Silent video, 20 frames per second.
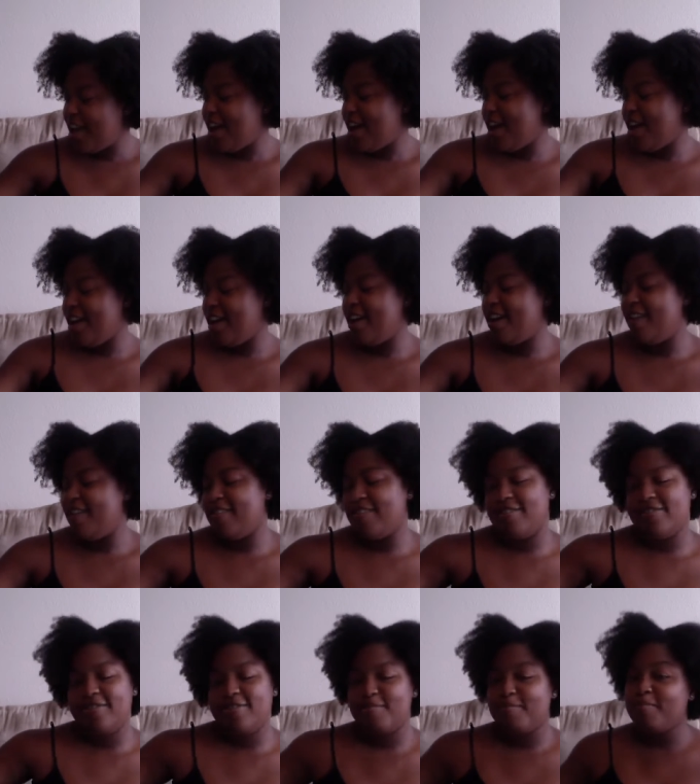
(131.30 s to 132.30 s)
I
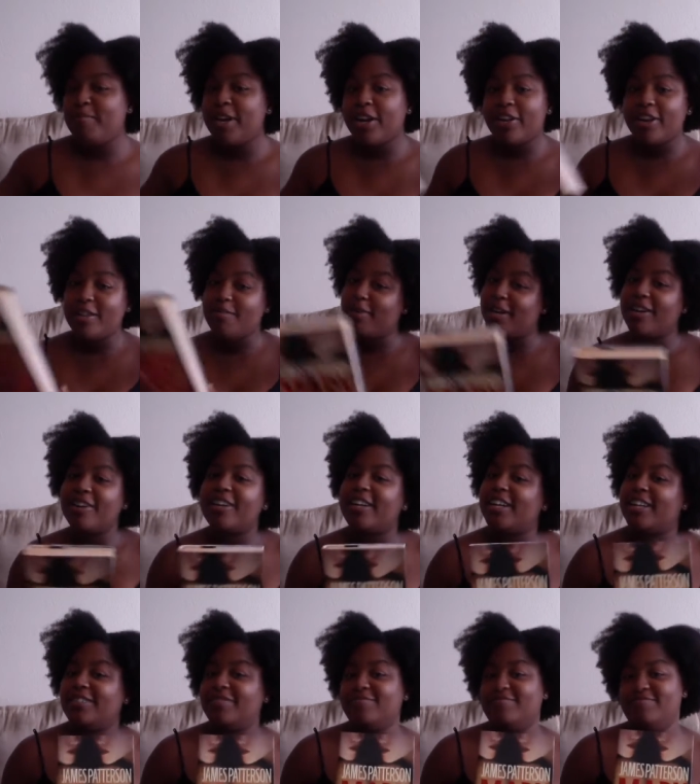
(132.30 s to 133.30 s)
have Mary
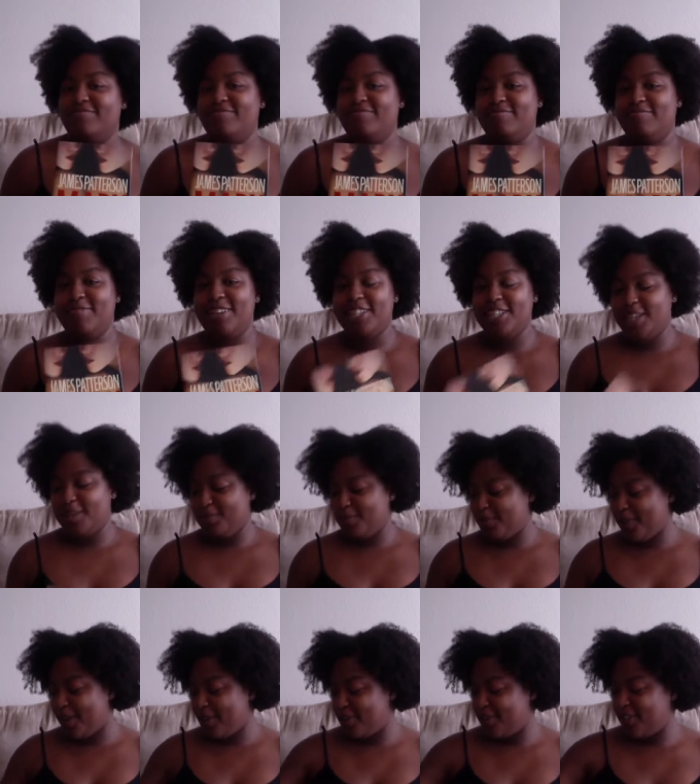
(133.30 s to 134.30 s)
Mary by James
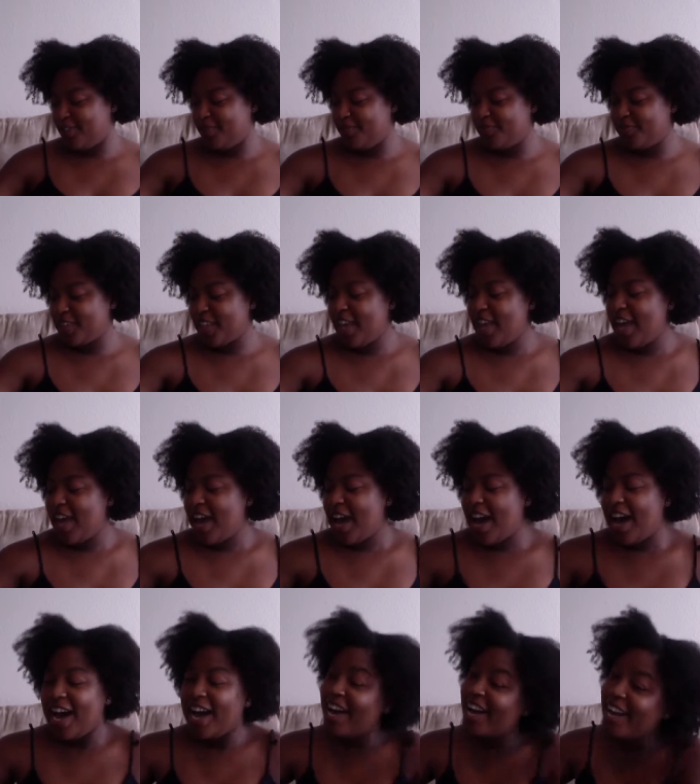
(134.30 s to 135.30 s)
Patterson.
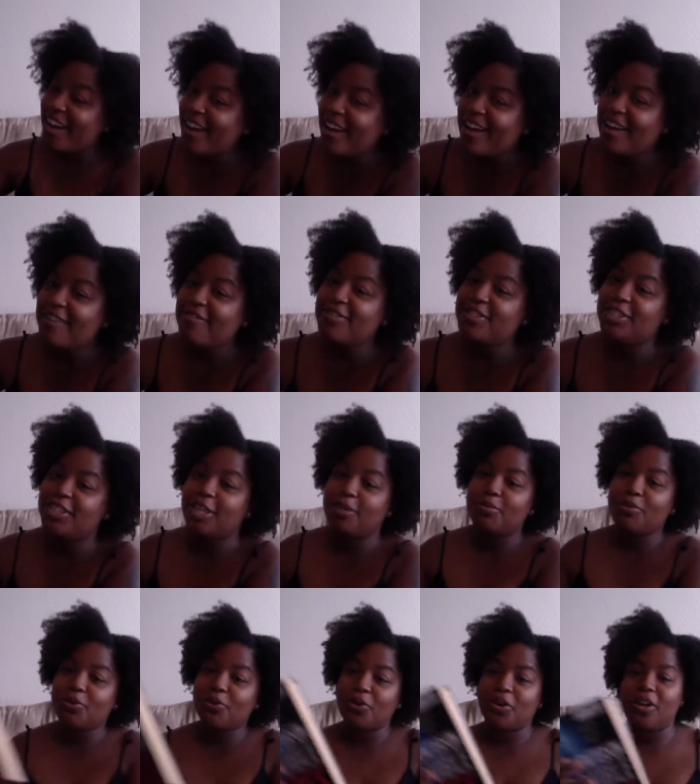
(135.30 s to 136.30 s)
I have
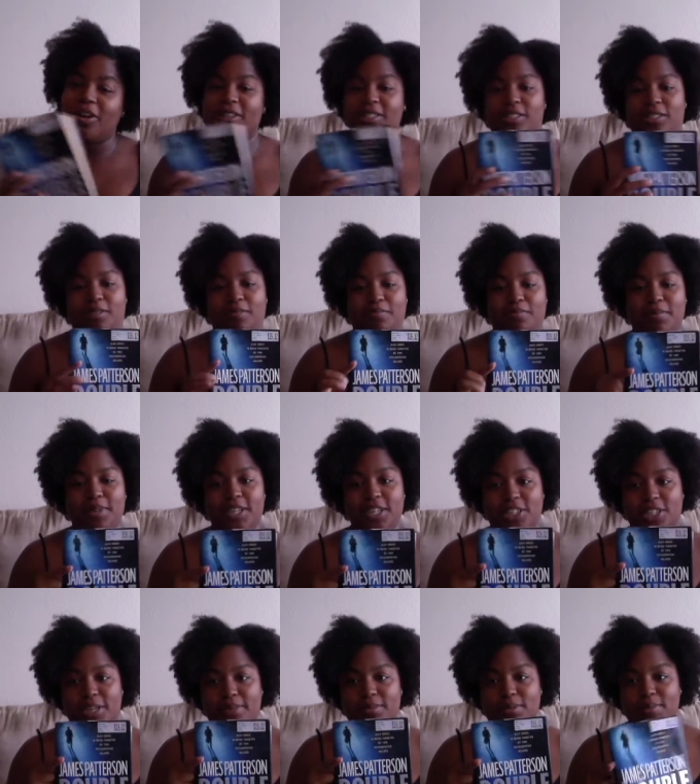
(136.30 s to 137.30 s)
Double Cross by
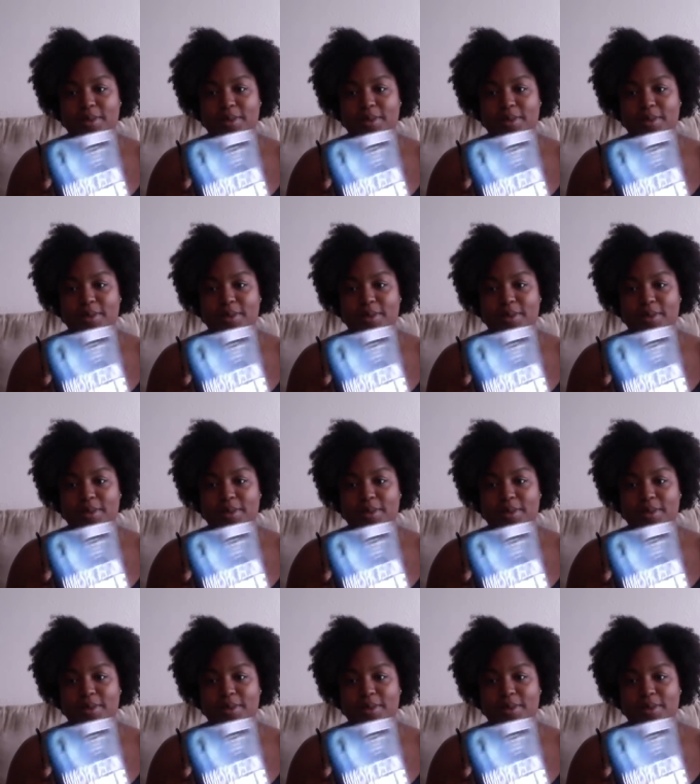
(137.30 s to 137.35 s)
James